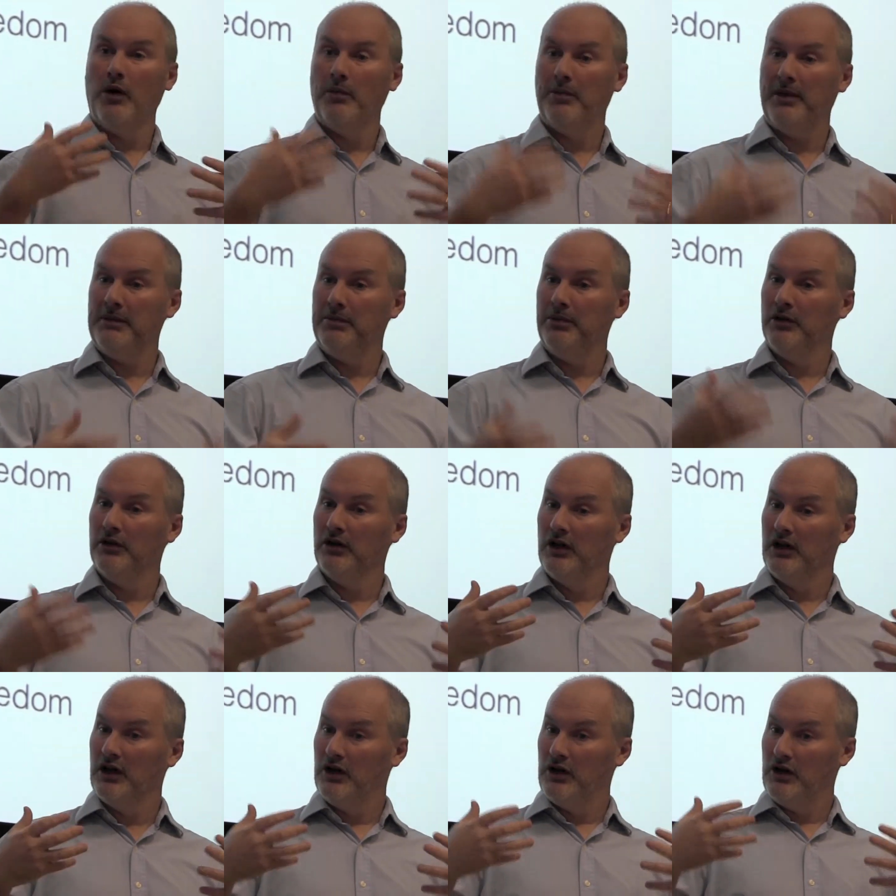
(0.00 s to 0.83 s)
what
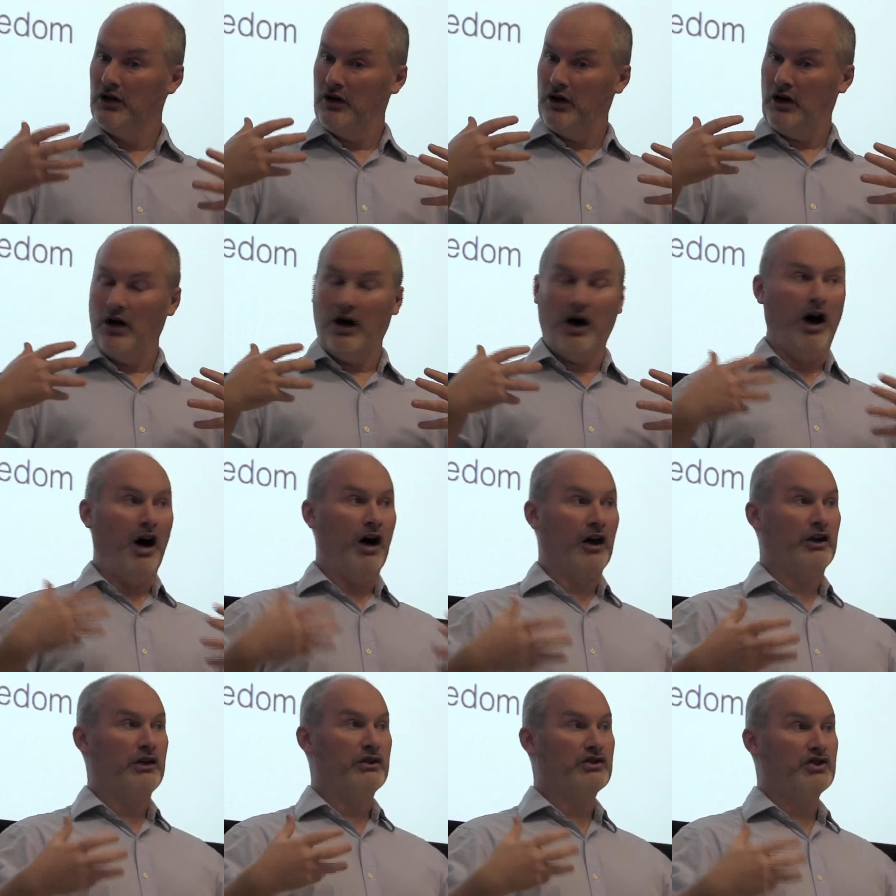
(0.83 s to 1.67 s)
people
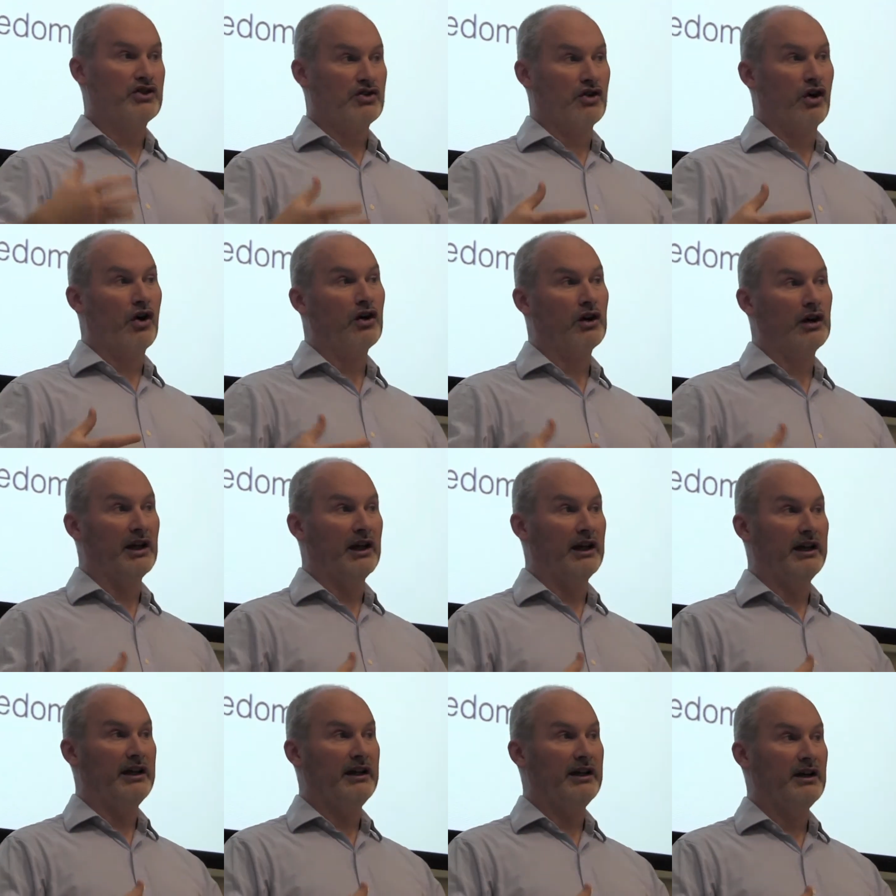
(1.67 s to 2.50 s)
argued
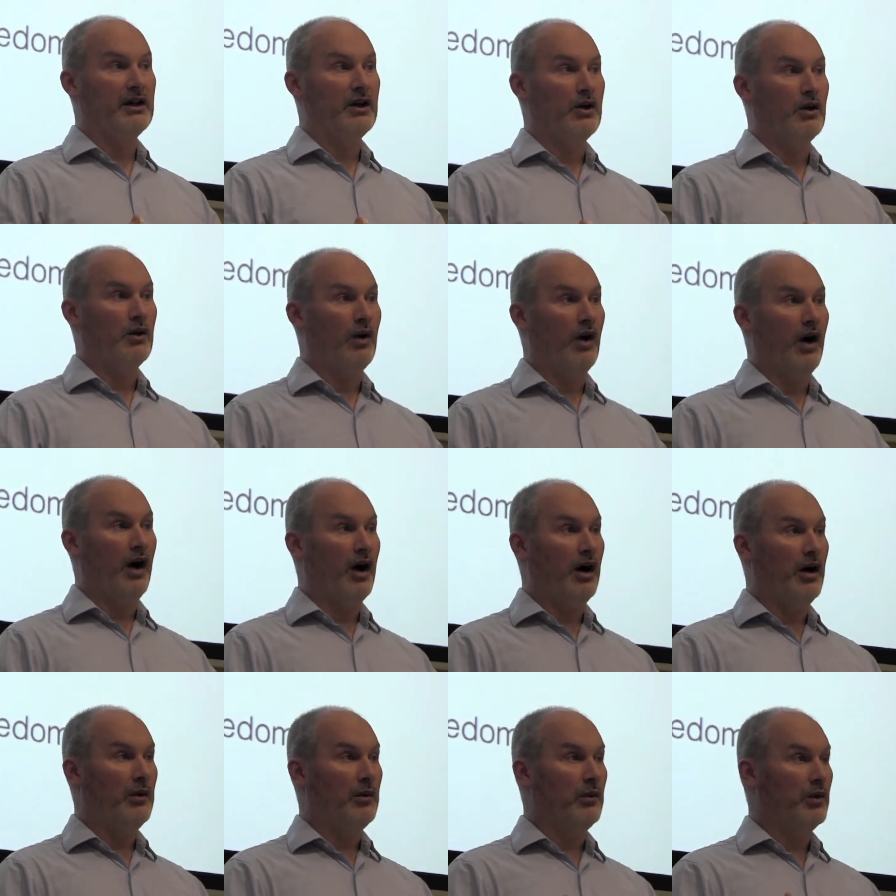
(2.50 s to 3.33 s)
strongly
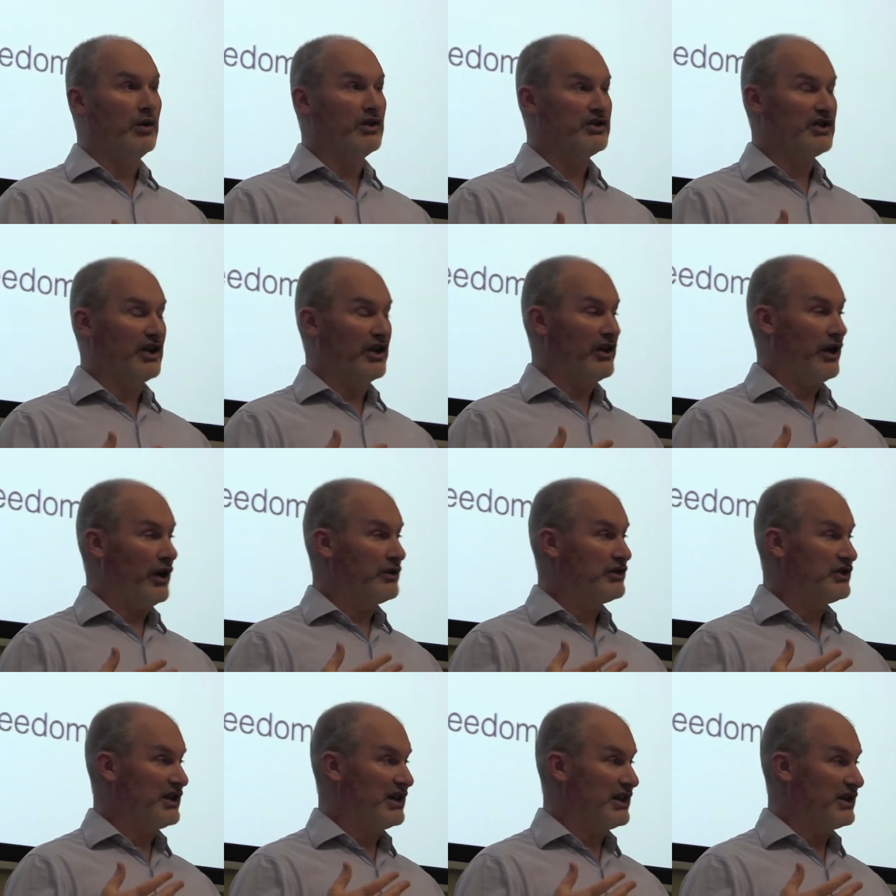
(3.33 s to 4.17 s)
uh, was that
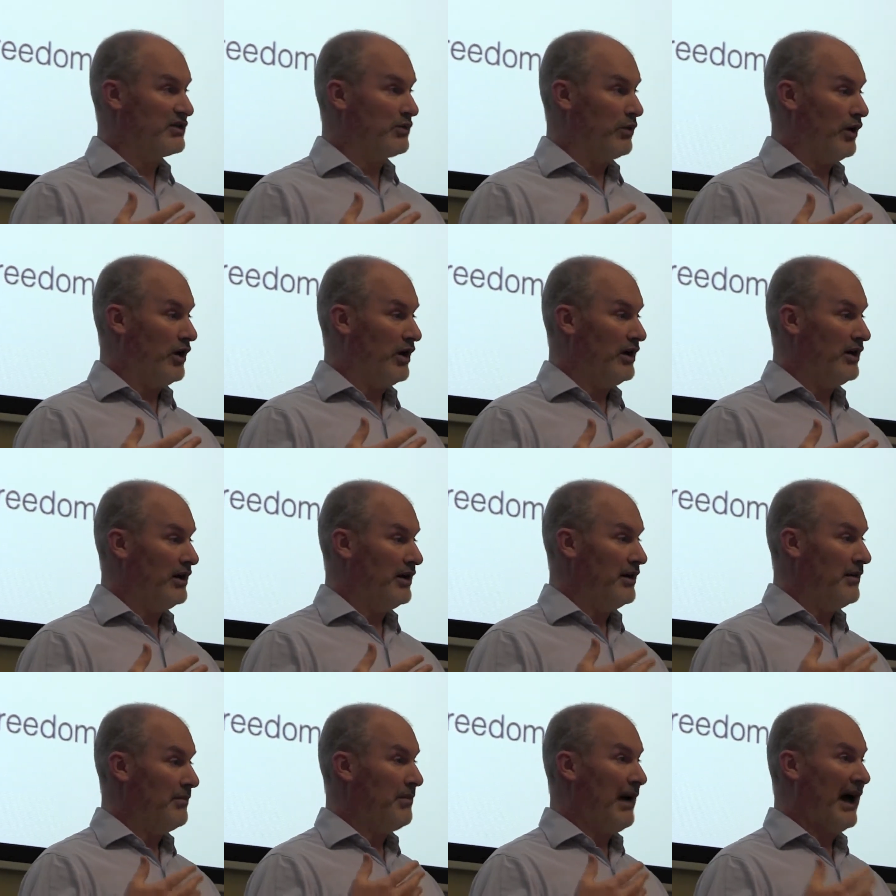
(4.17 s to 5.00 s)
those things were
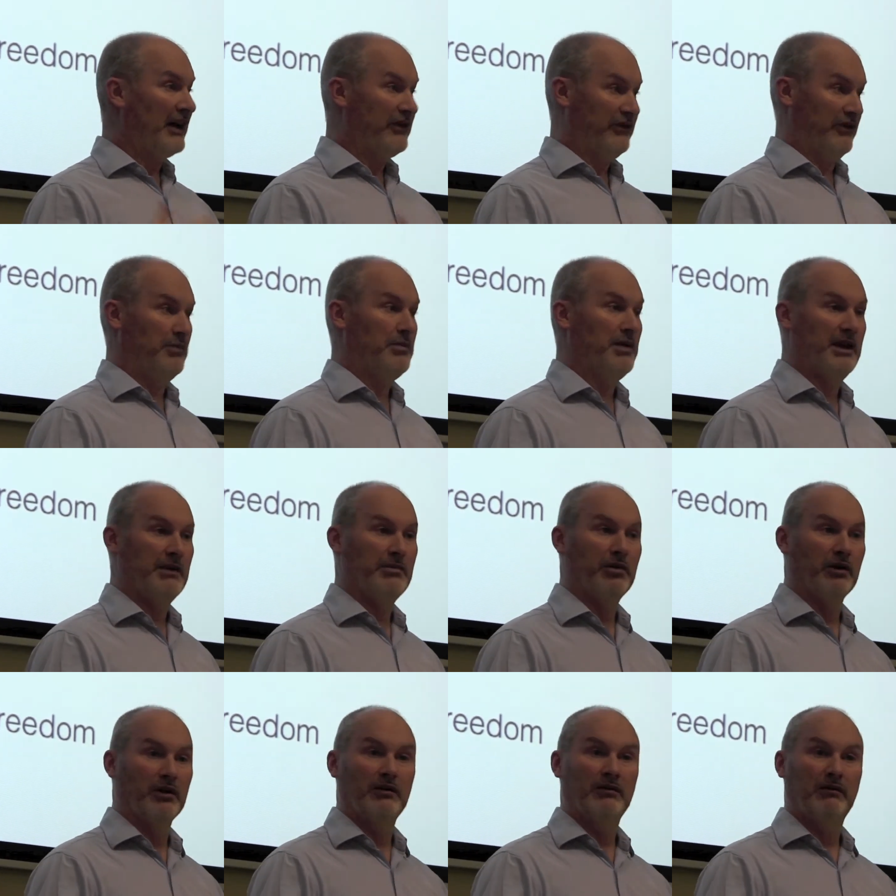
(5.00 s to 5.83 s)
bad for
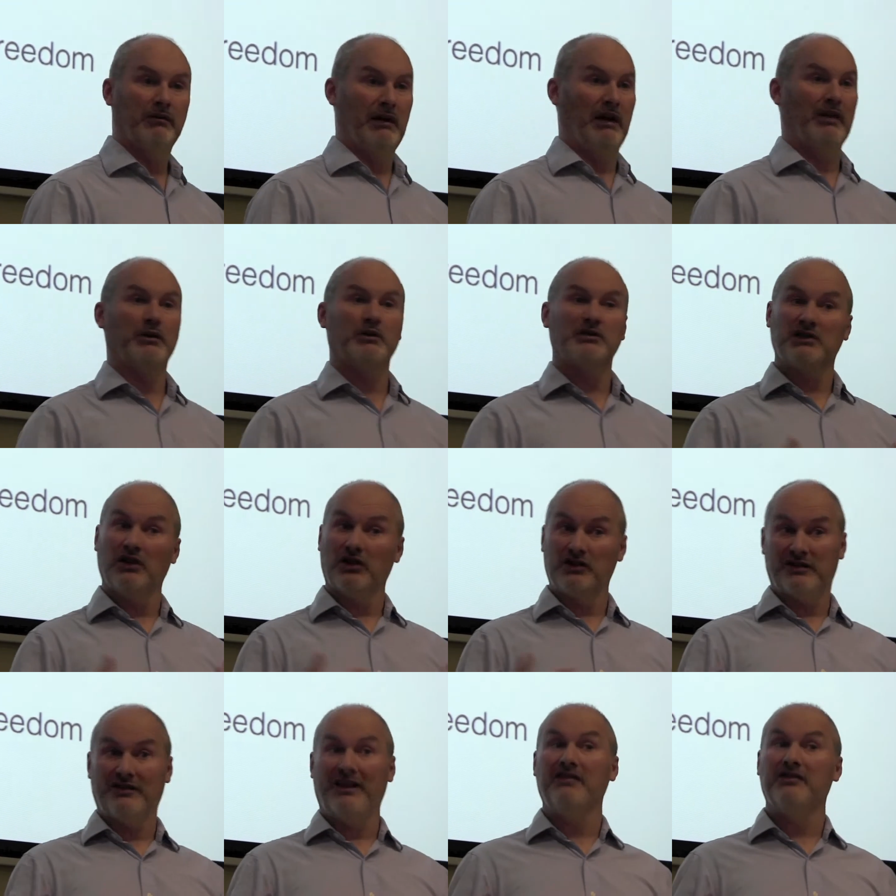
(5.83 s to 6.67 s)
people. And there was
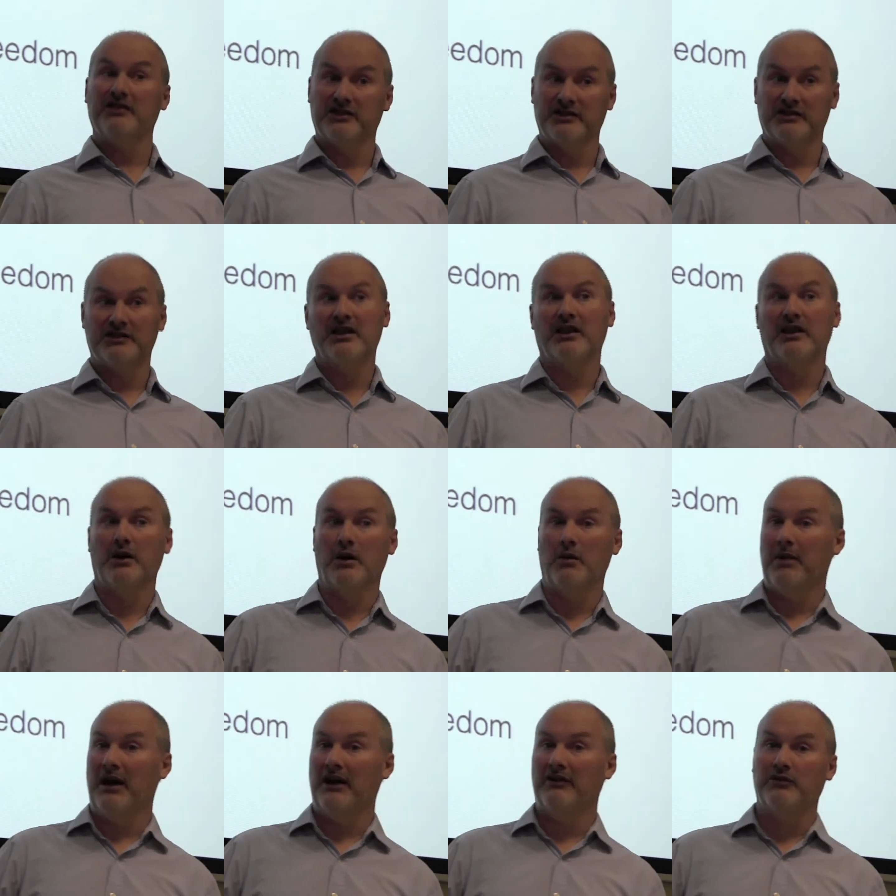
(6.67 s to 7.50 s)
lots of evidence that
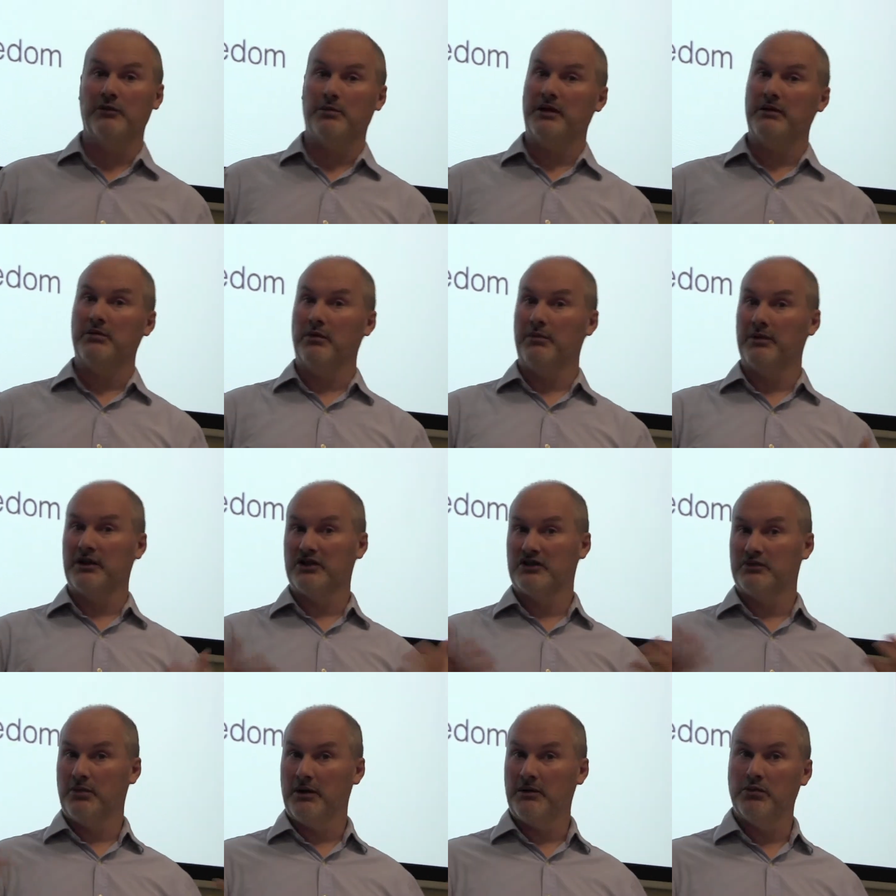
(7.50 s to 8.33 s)
they were bad for people
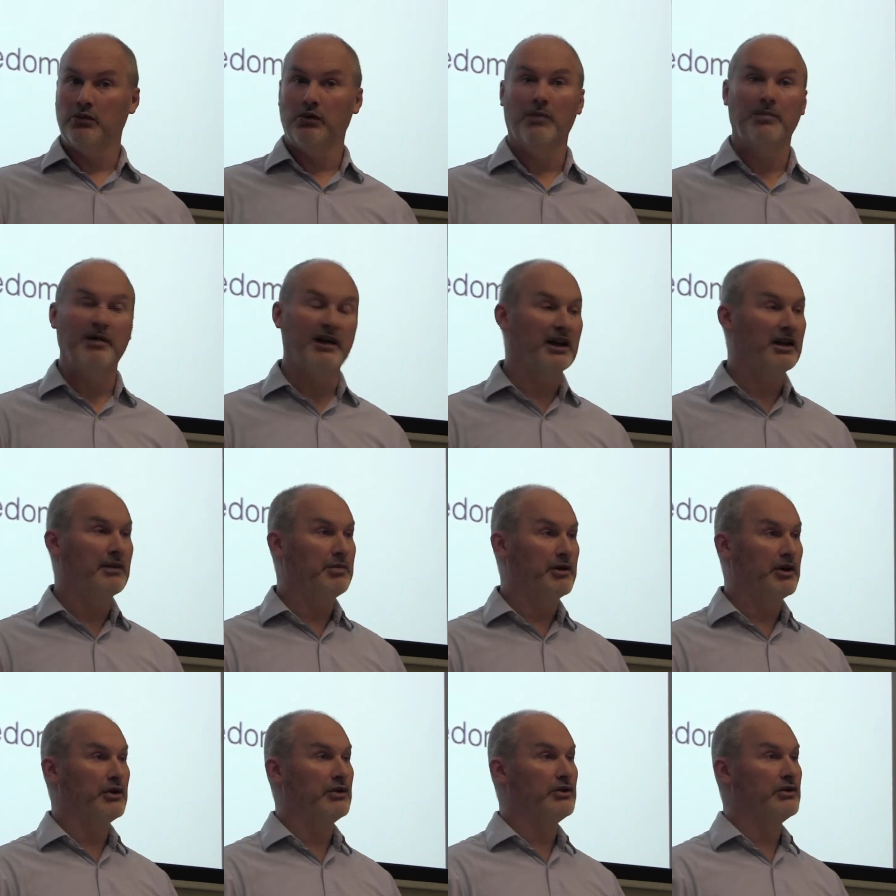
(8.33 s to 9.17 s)
because people were being
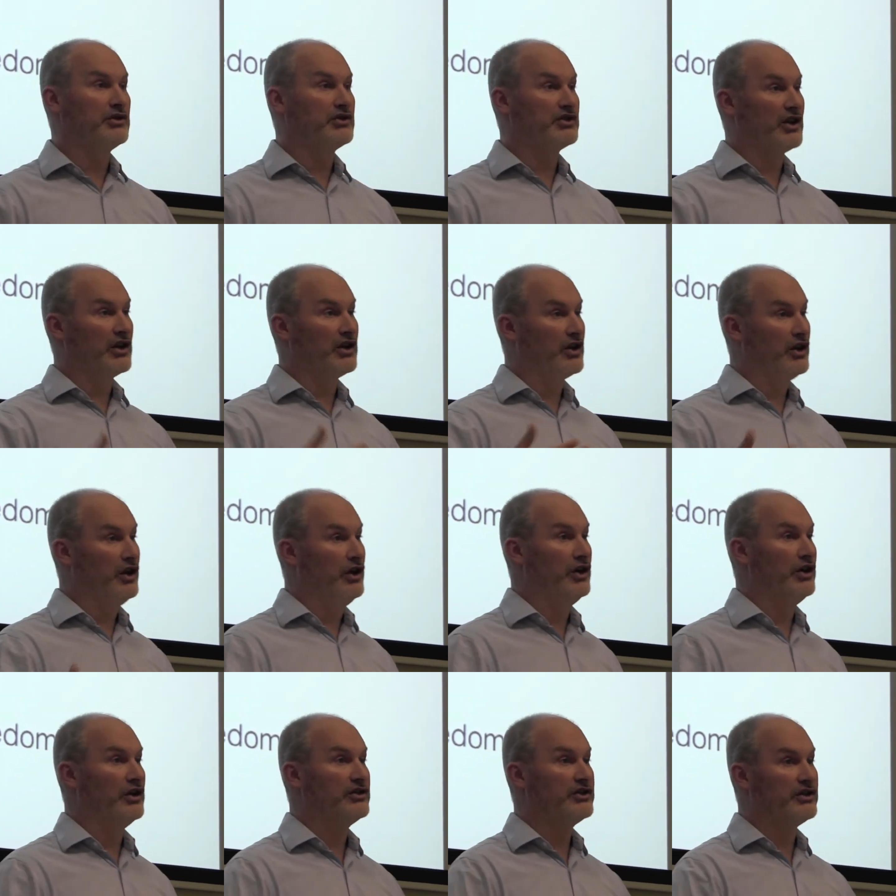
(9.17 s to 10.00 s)
abused and
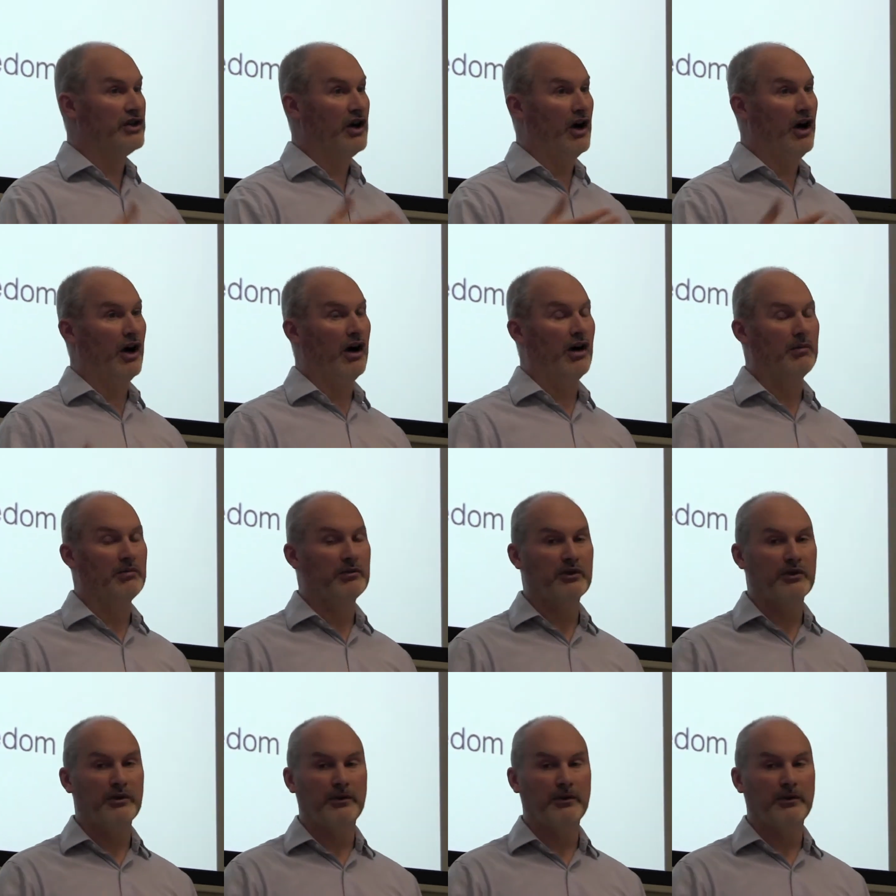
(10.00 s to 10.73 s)
hurt and harmed.